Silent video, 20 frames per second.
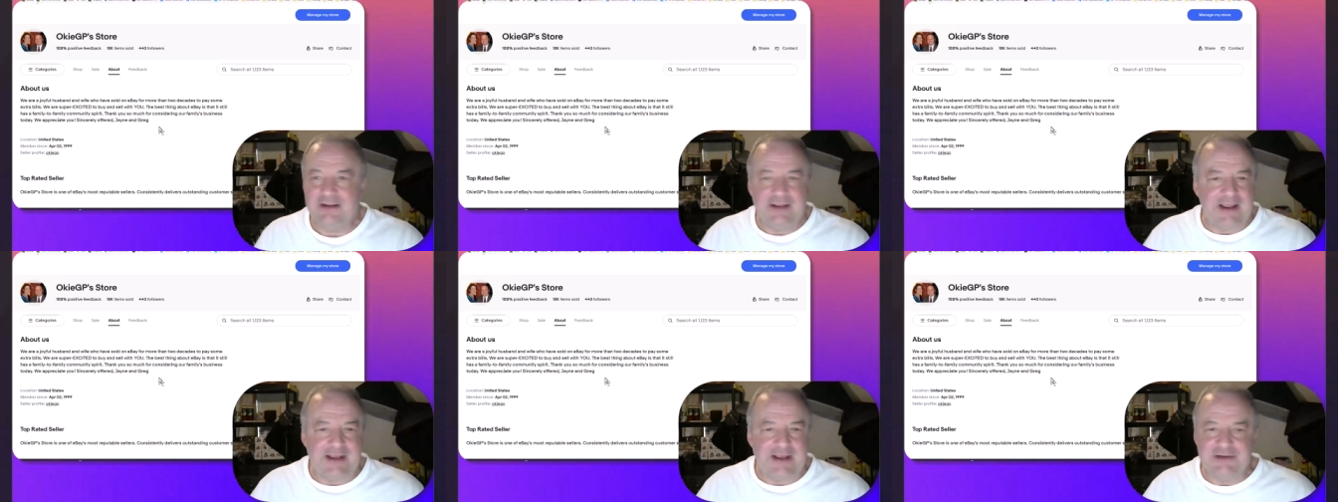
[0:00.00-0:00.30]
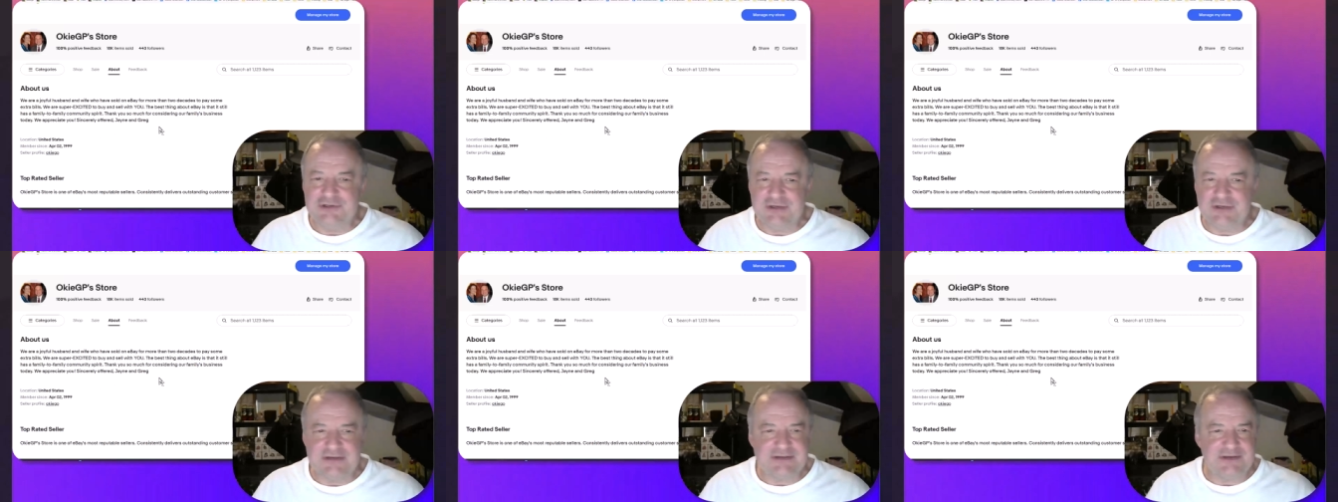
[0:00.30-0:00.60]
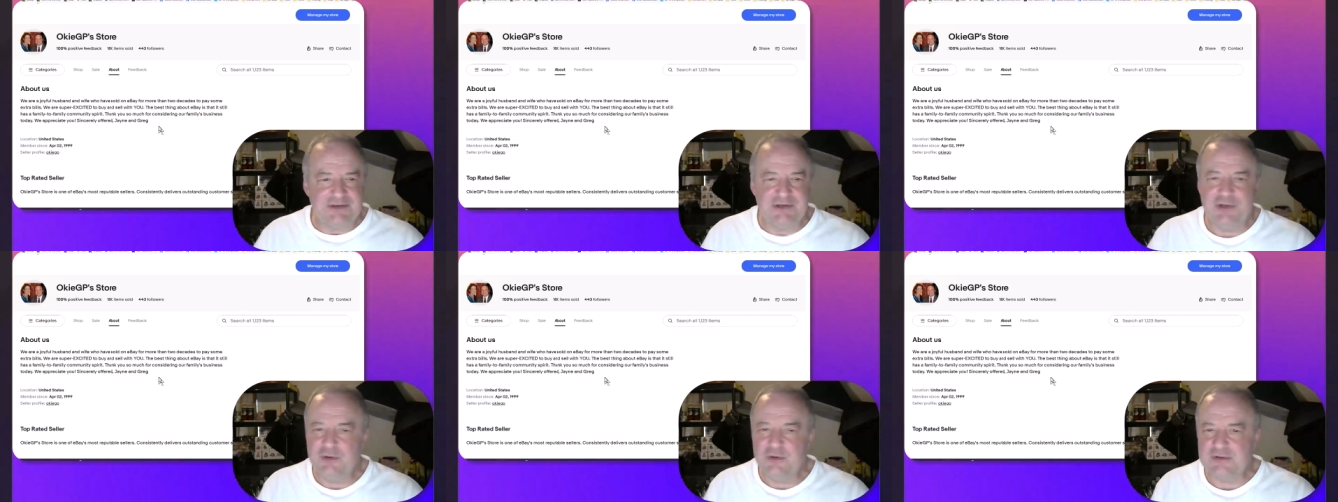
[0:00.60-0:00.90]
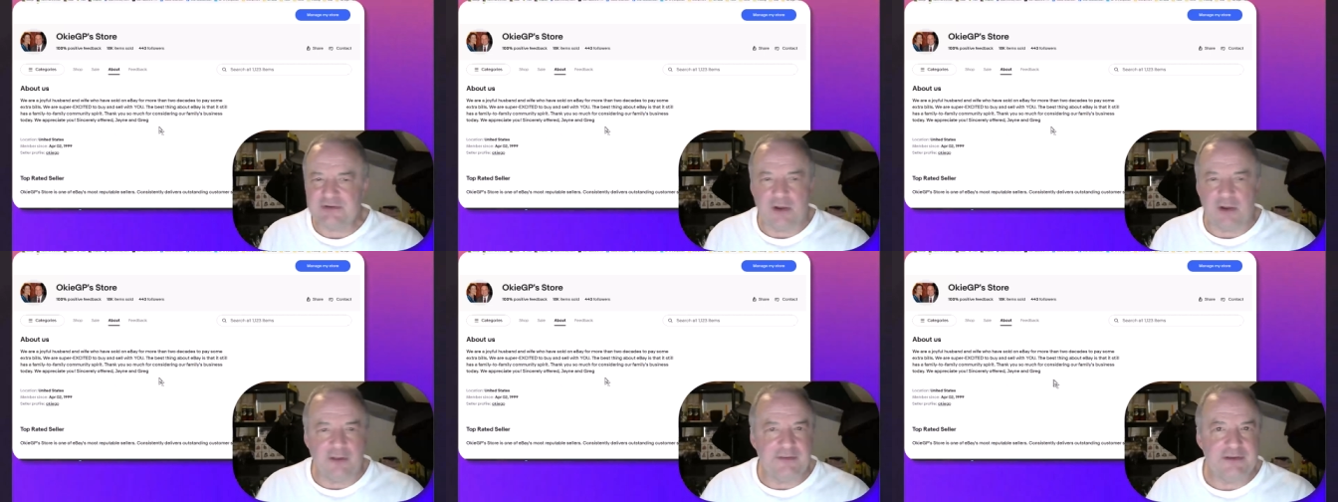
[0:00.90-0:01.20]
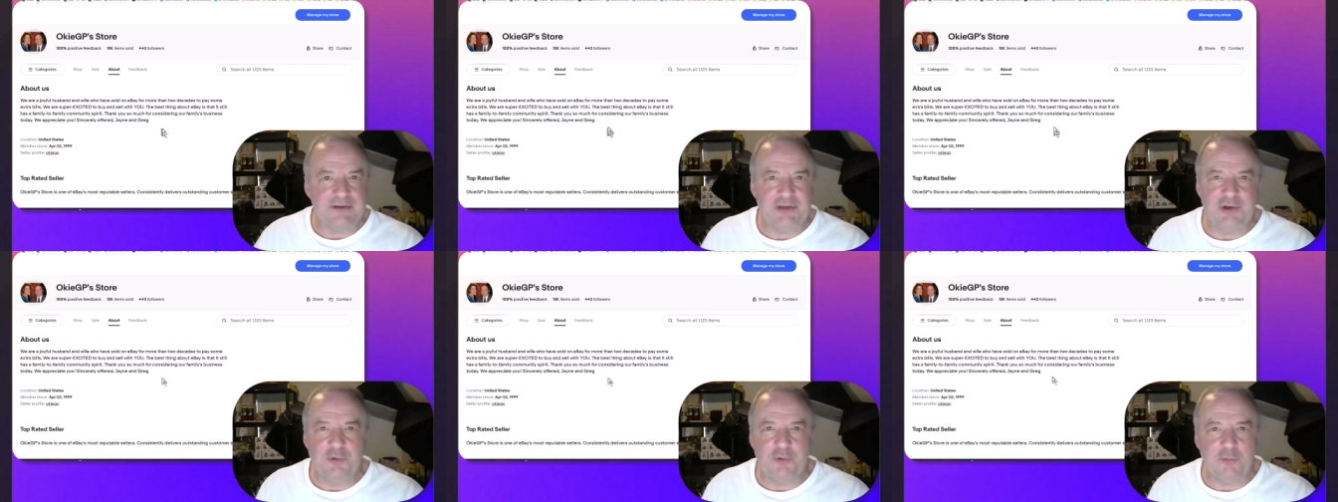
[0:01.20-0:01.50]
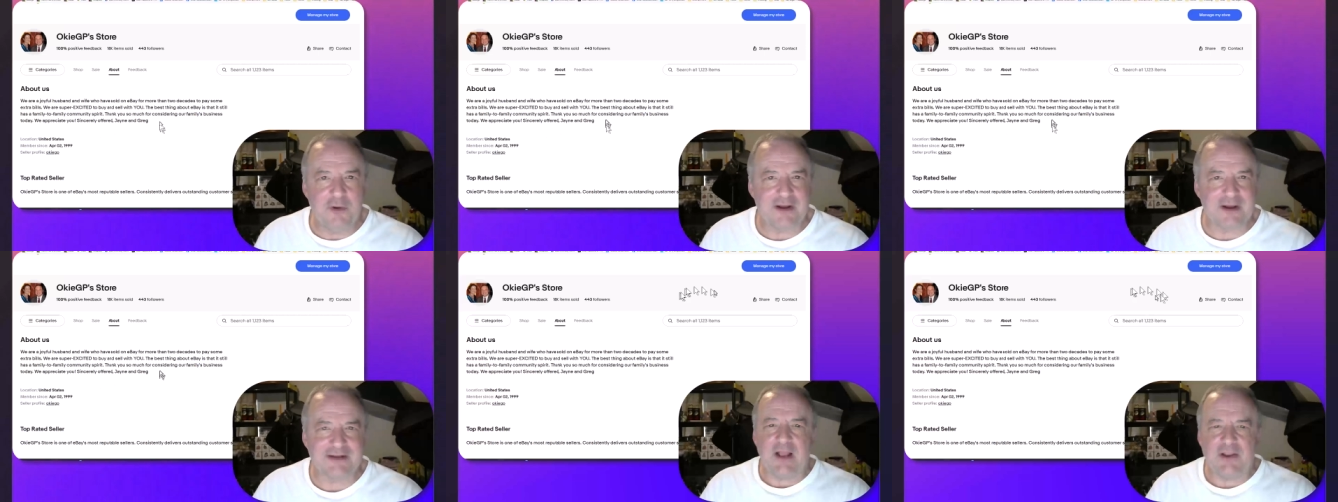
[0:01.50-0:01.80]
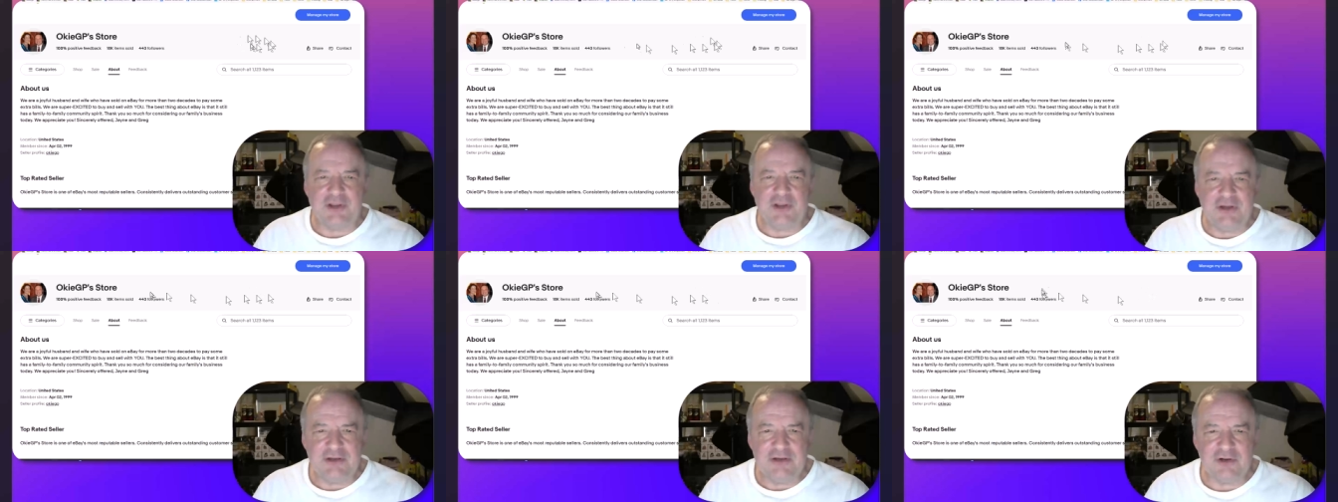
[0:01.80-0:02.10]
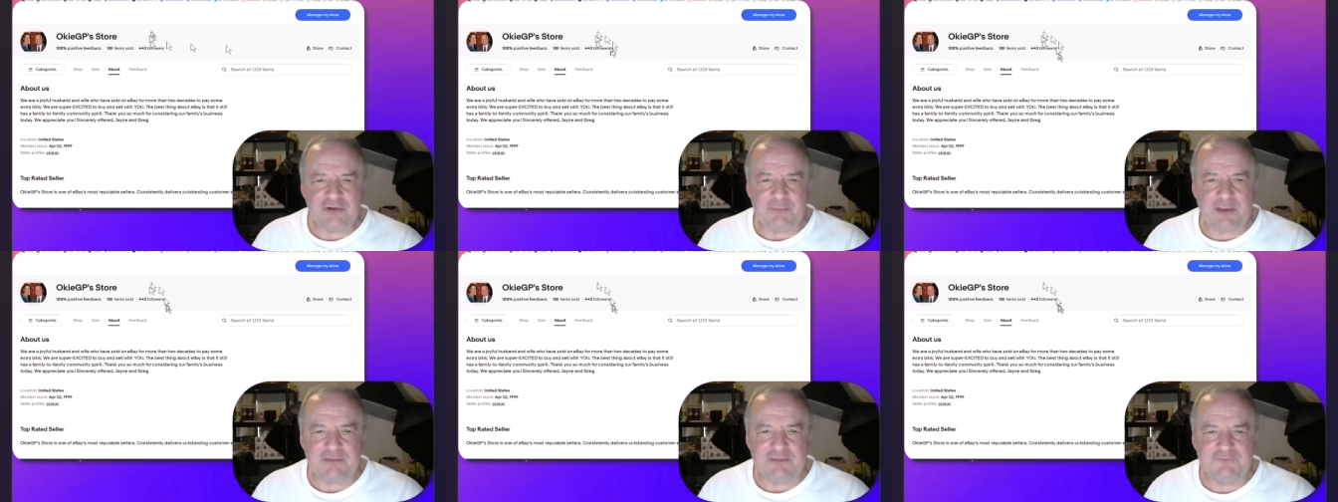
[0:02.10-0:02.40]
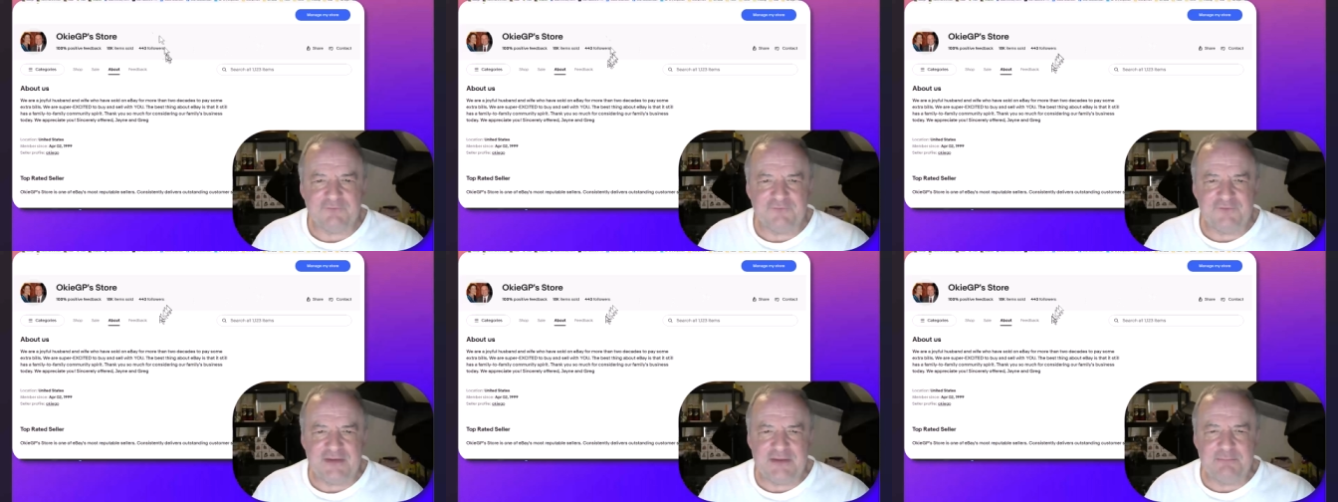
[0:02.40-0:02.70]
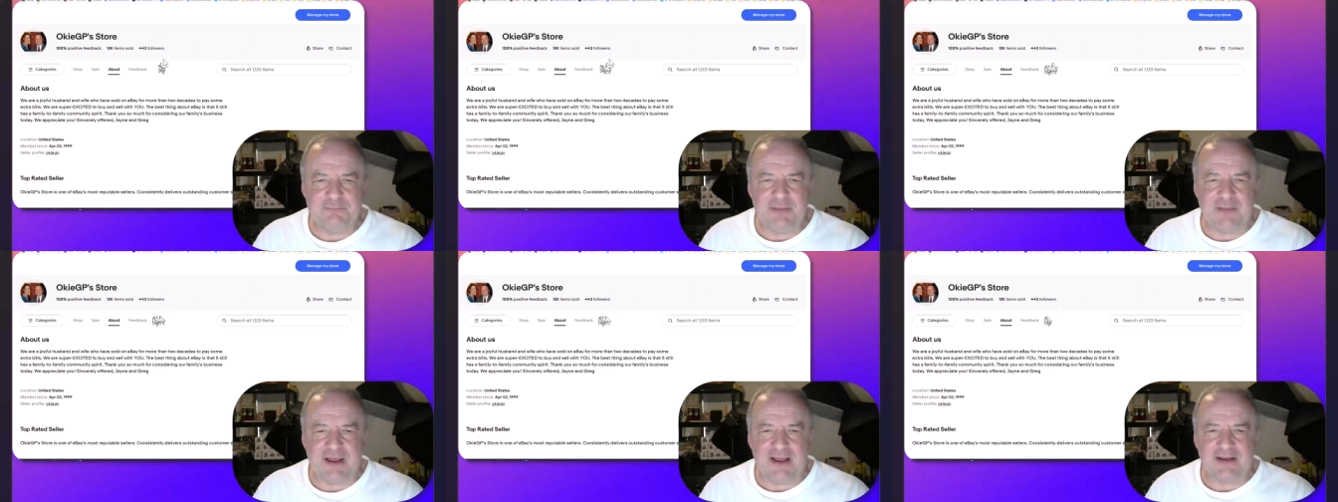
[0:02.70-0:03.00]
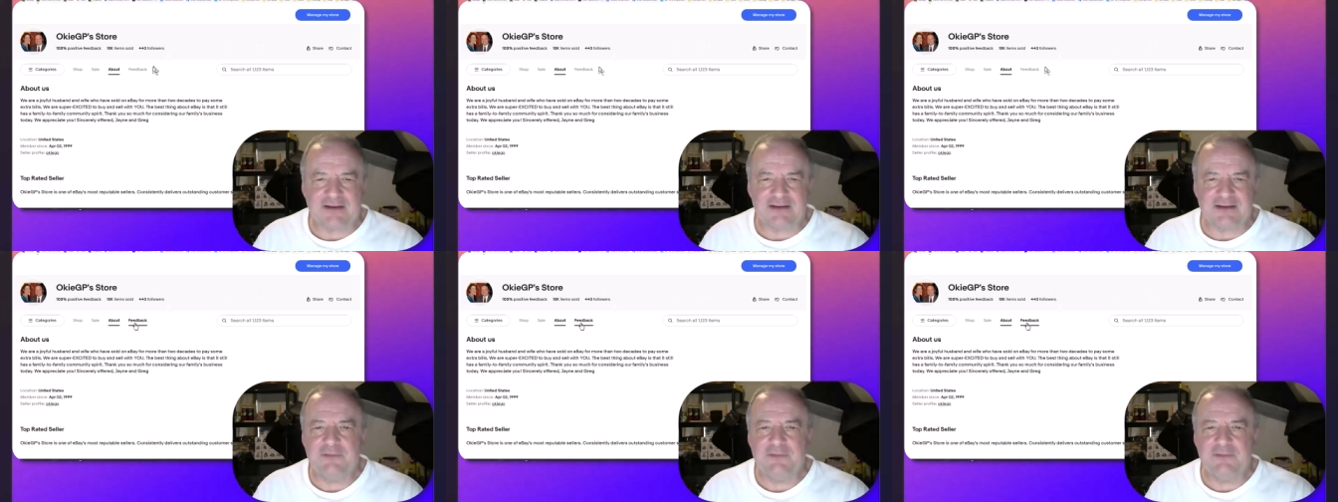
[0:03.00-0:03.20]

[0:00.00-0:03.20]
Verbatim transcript: and just use all that you want. I could go to my feedback.